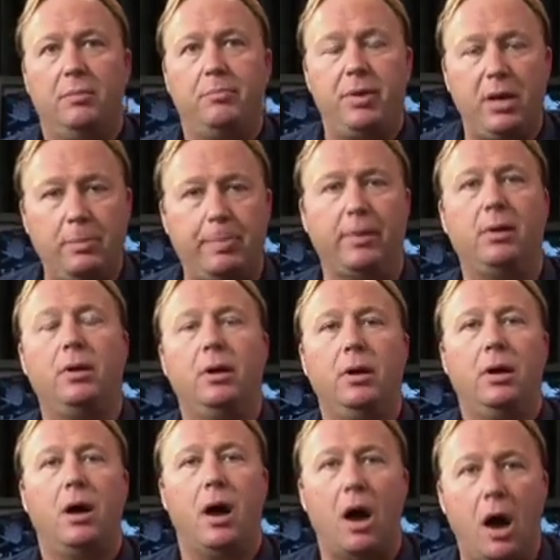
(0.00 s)
People
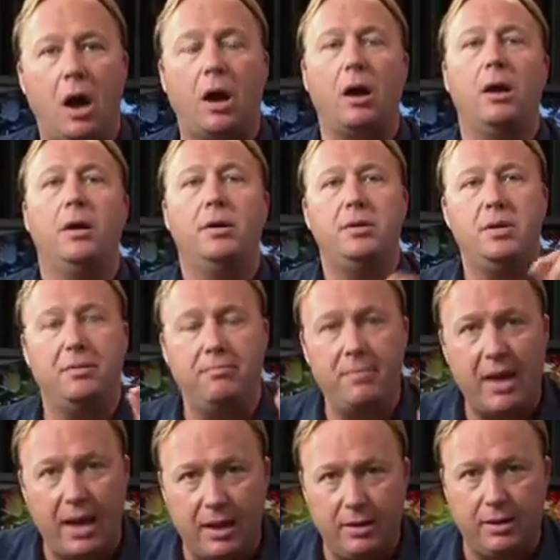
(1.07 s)
are
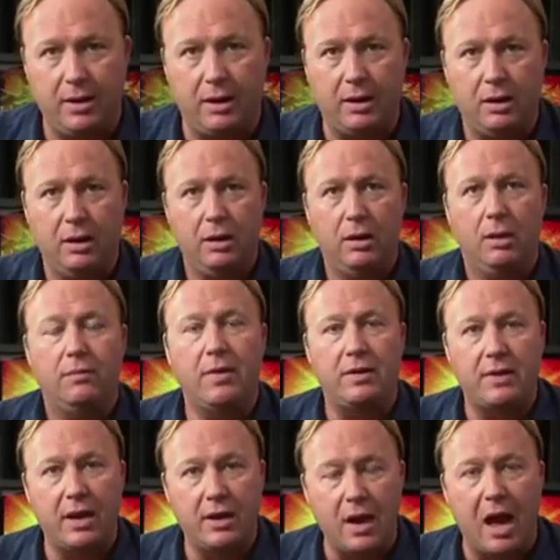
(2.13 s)
demanding
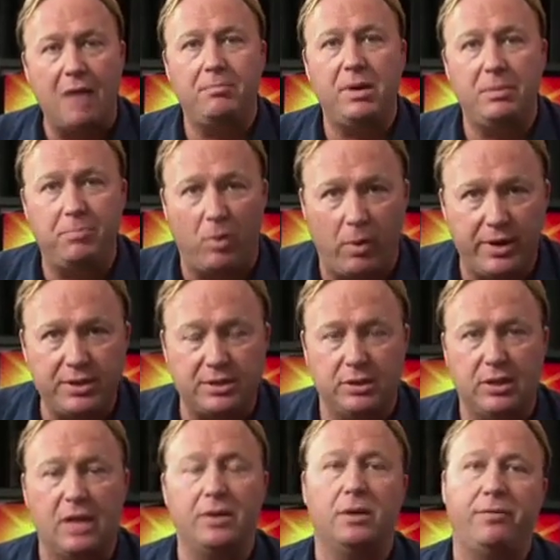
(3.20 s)
that they not be
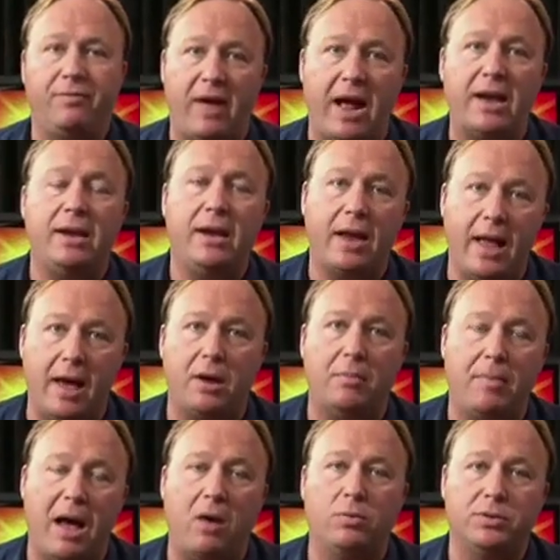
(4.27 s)
poisoned, and they're finding out
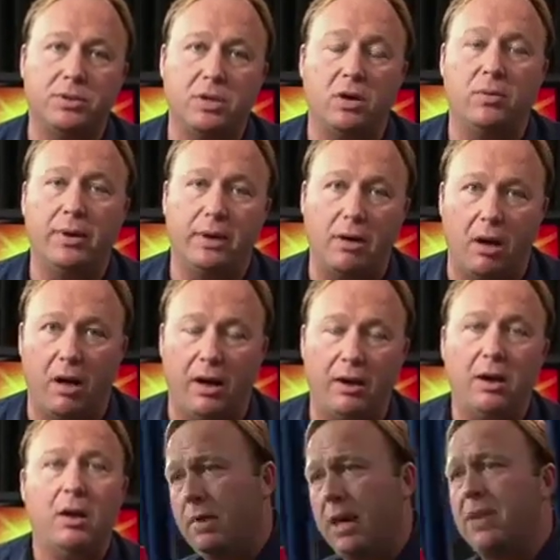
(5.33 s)
about what's going on.
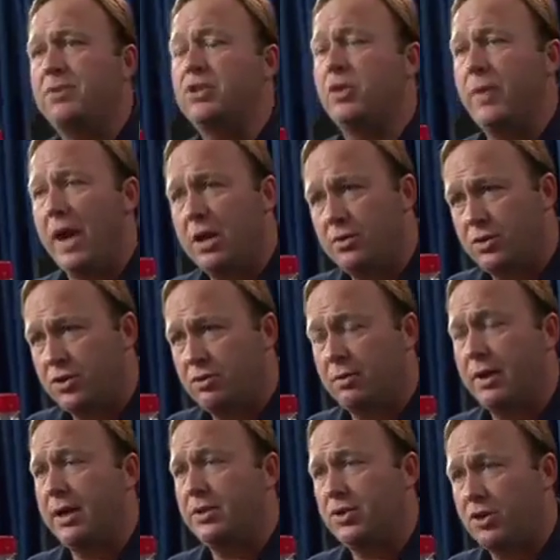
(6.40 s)
And so
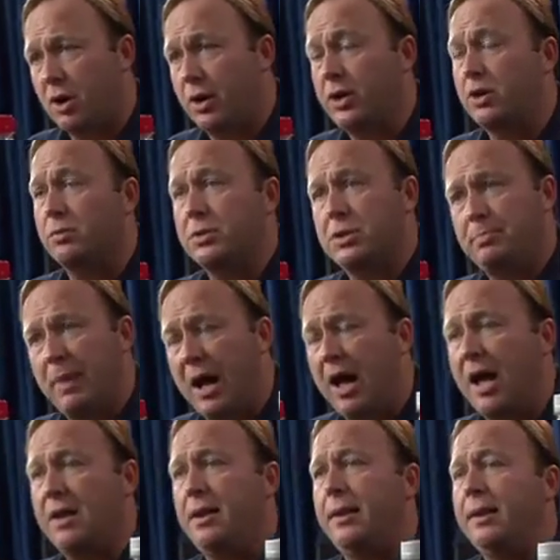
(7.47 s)
industry is starting to
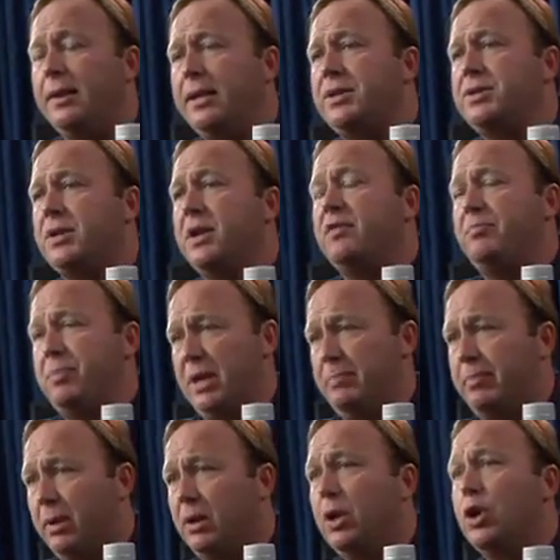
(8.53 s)
respond and at least give
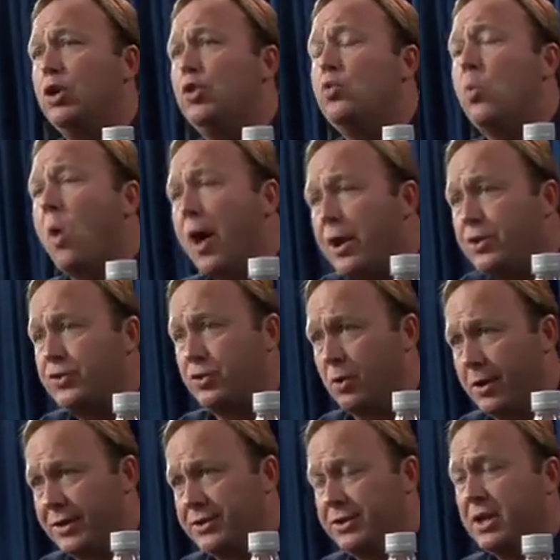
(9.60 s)
people who want a
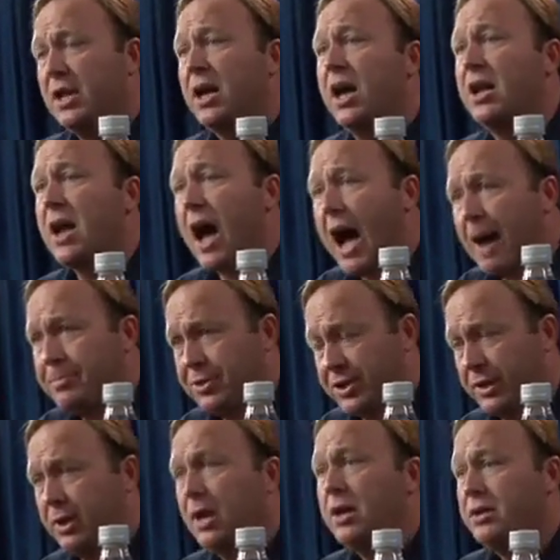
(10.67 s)
choice an
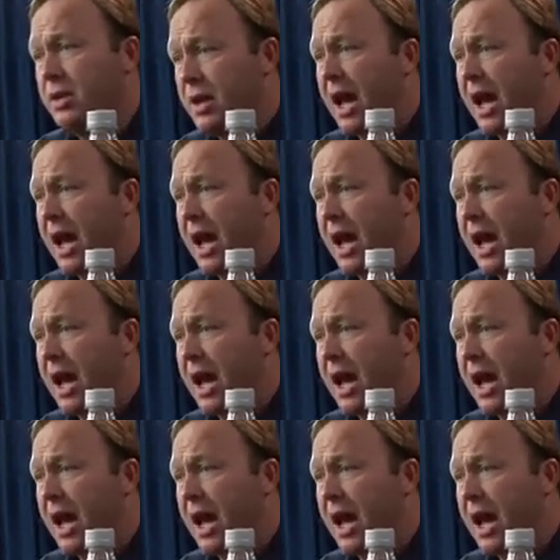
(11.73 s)
option to